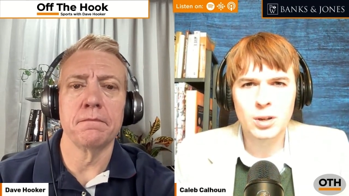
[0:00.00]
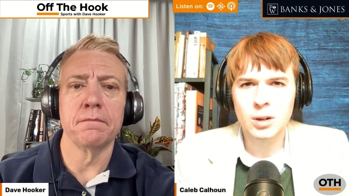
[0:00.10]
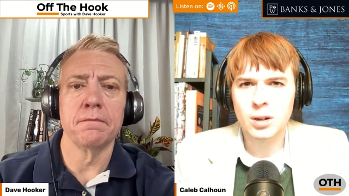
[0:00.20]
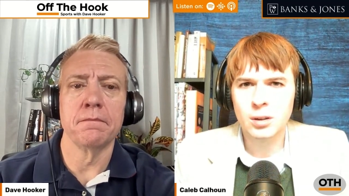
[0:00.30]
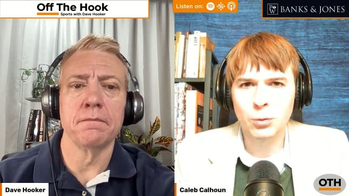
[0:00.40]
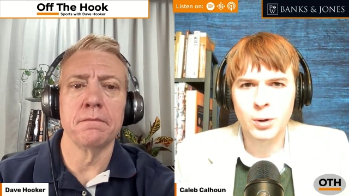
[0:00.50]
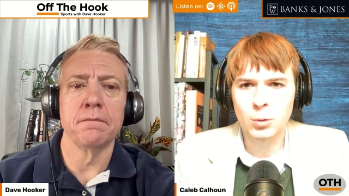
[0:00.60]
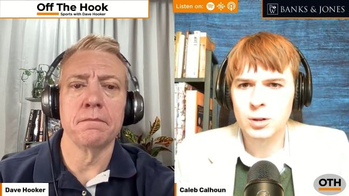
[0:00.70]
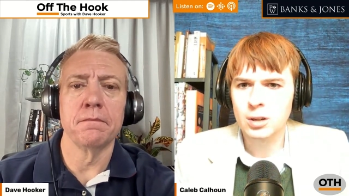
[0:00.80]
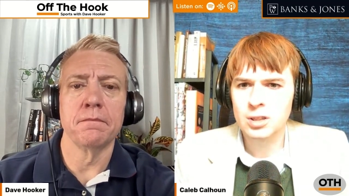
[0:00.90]
Speaker 1: could have hung 3
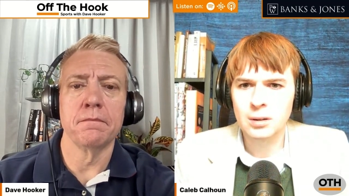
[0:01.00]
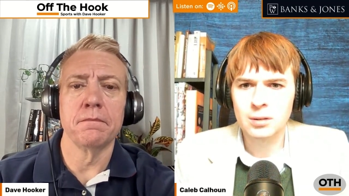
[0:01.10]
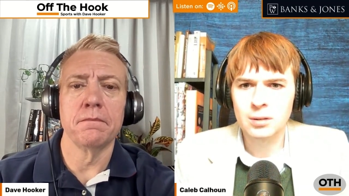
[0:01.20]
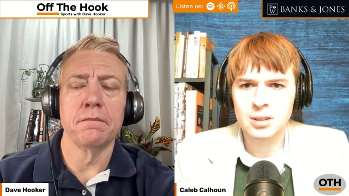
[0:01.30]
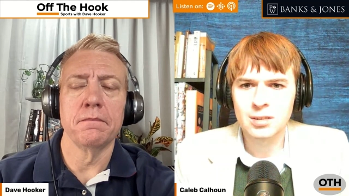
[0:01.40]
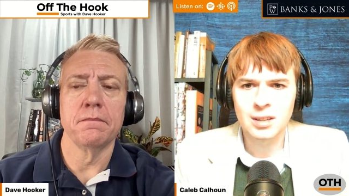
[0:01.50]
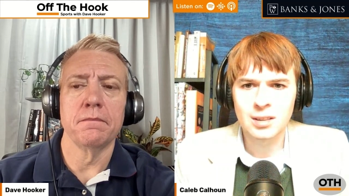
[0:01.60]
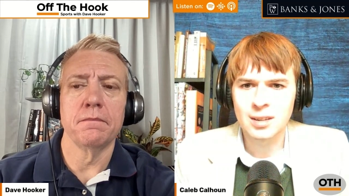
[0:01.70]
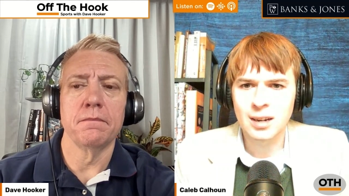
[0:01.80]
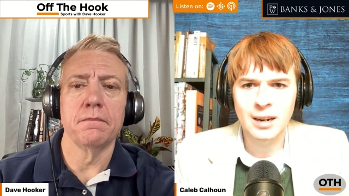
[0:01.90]
more touchdowns on Tennessee in
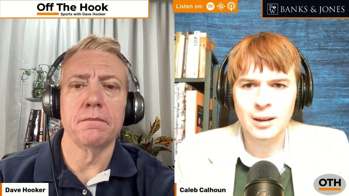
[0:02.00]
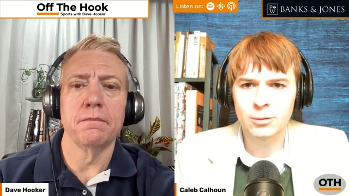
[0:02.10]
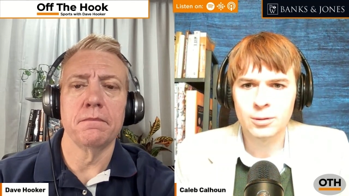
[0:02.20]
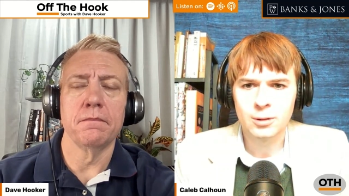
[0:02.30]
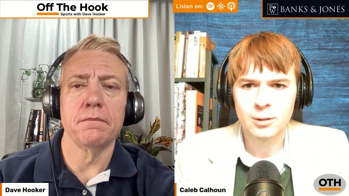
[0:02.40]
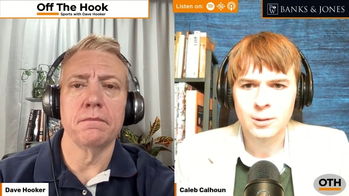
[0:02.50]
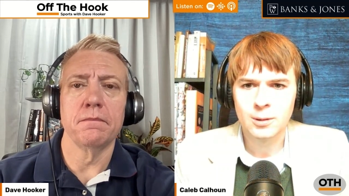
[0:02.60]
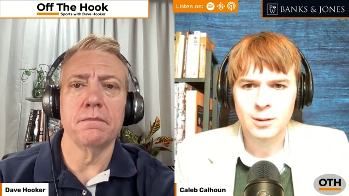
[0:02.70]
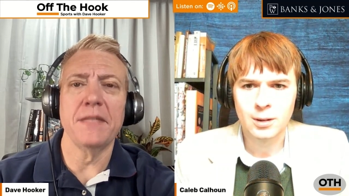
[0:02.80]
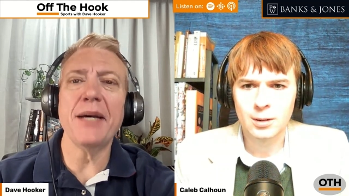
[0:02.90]
the second half.
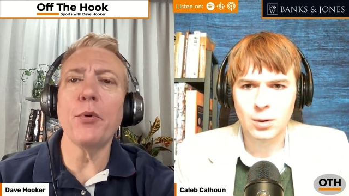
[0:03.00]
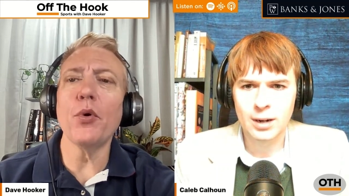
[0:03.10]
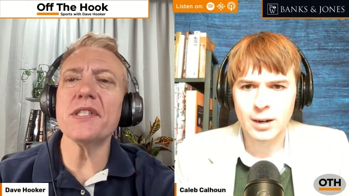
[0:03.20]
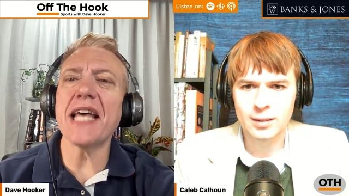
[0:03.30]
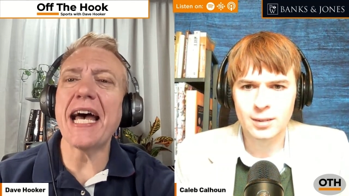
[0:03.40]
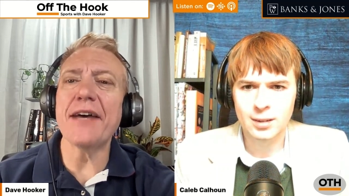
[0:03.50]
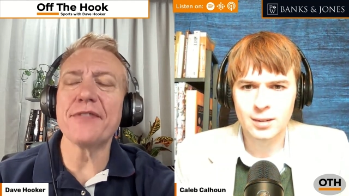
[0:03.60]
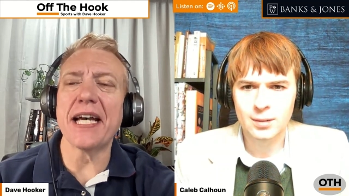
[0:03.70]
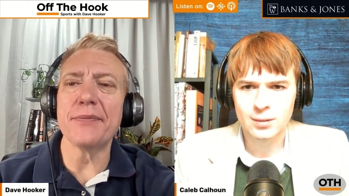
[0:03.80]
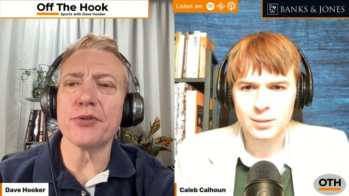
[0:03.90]
Speaker 2: Yeah, but what was the
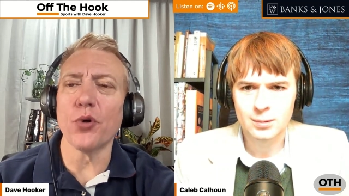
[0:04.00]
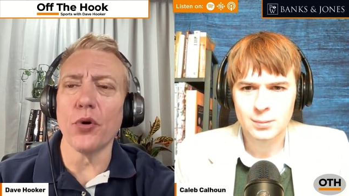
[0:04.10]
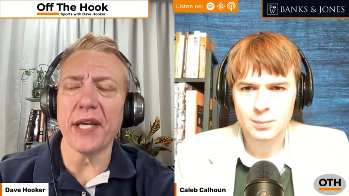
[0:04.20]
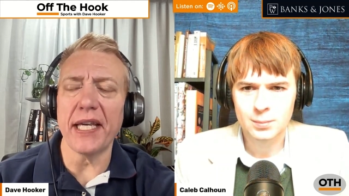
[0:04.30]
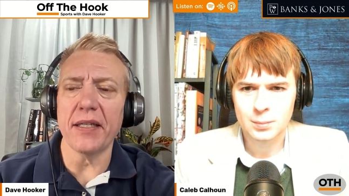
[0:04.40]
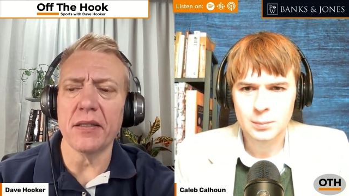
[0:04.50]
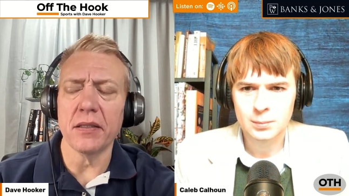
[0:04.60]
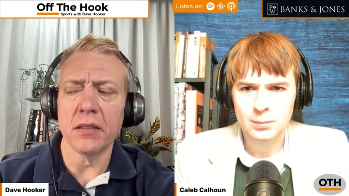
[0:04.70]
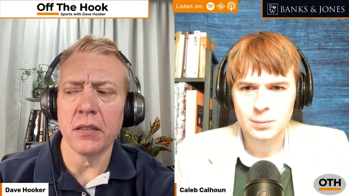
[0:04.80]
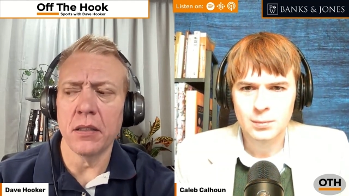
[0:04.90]
halftime score again?
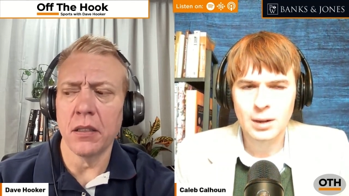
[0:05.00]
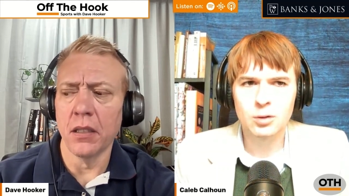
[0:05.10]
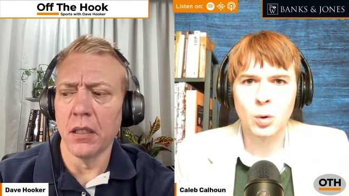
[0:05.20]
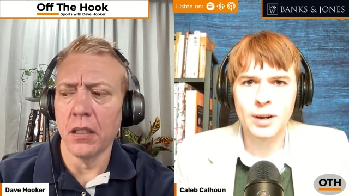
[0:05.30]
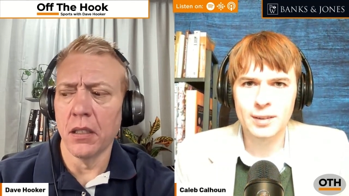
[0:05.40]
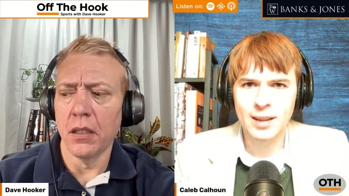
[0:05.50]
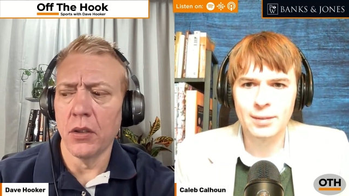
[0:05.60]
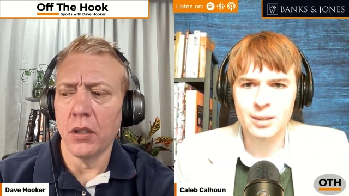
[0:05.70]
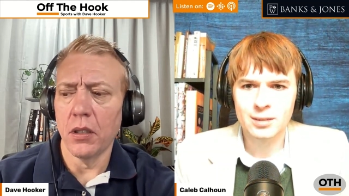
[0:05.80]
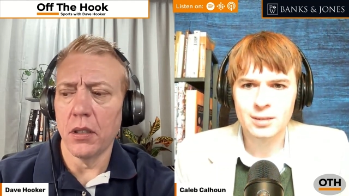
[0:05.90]
Speaker 1: It was
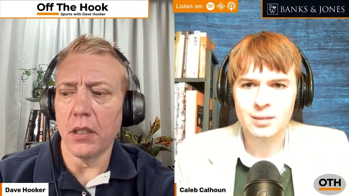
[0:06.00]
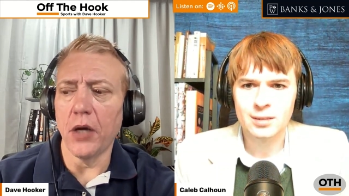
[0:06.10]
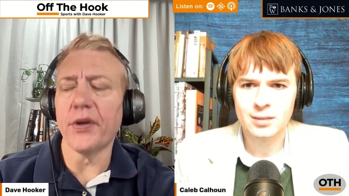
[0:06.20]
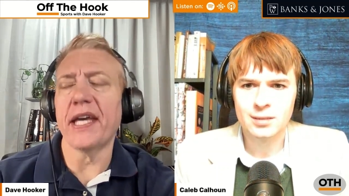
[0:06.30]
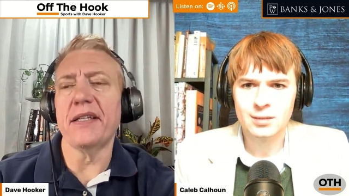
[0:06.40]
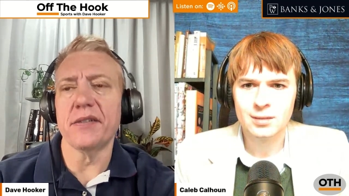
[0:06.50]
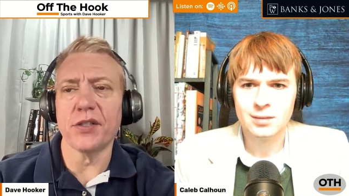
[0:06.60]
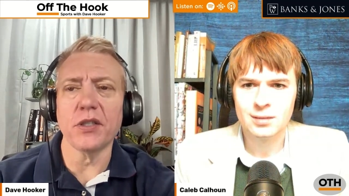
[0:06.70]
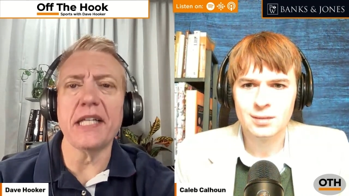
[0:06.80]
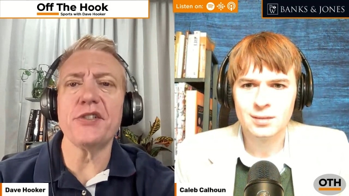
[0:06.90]
20-7.
Speaker 2: Okay,
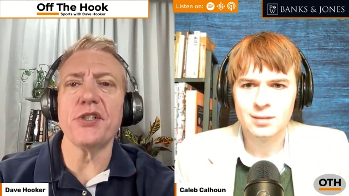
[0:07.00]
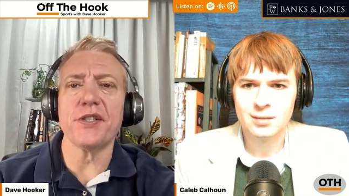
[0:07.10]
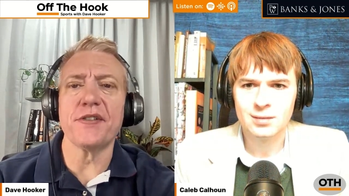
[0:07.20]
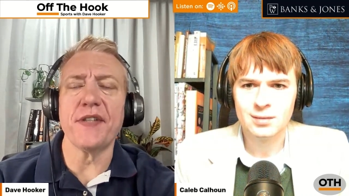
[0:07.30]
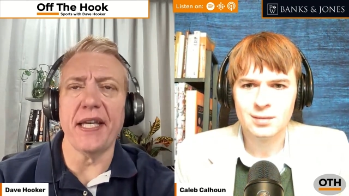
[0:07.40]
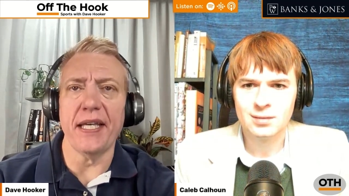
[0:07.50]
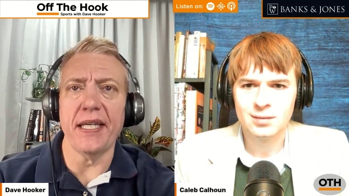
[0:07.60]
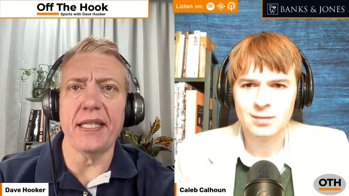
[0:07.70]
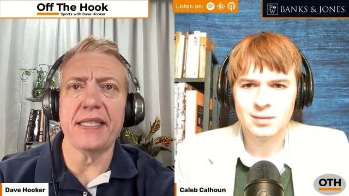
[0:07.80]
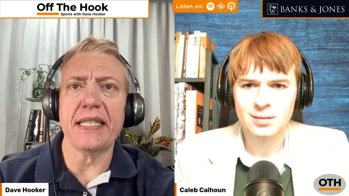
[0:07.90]
so let's just
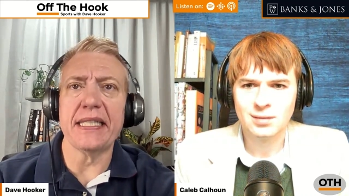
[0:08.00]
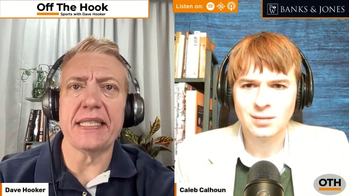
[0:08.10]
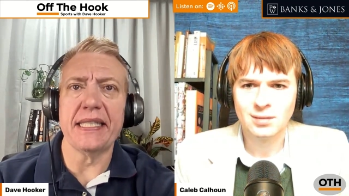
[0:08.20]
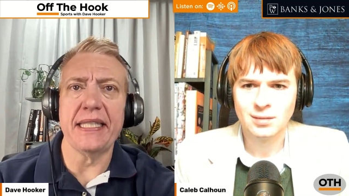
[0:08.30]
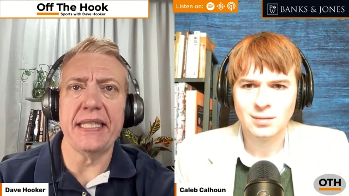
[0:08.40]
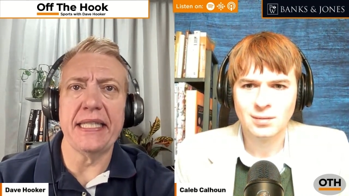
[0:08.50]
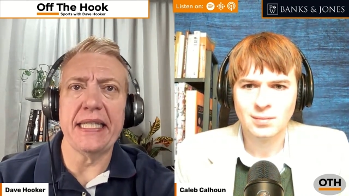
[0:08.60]
say Tennessee